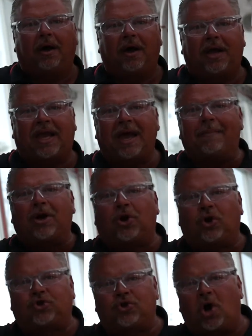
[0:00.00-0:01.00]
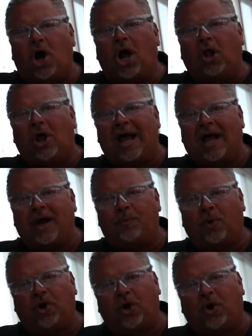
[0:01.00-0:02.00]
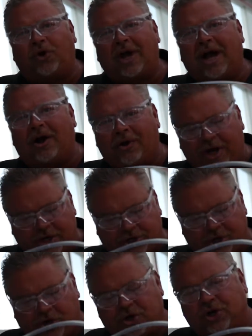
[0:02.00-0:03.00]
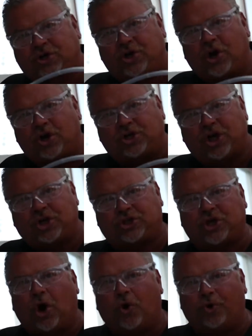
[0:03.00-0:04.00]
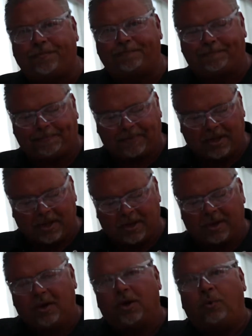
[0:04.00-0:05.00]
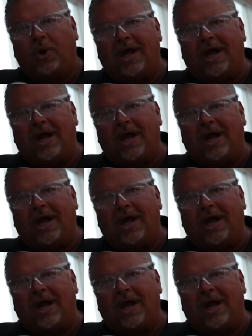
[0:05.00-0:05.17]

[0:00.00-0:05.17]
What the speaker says: A chemical draw line will go down into your detergent tote. We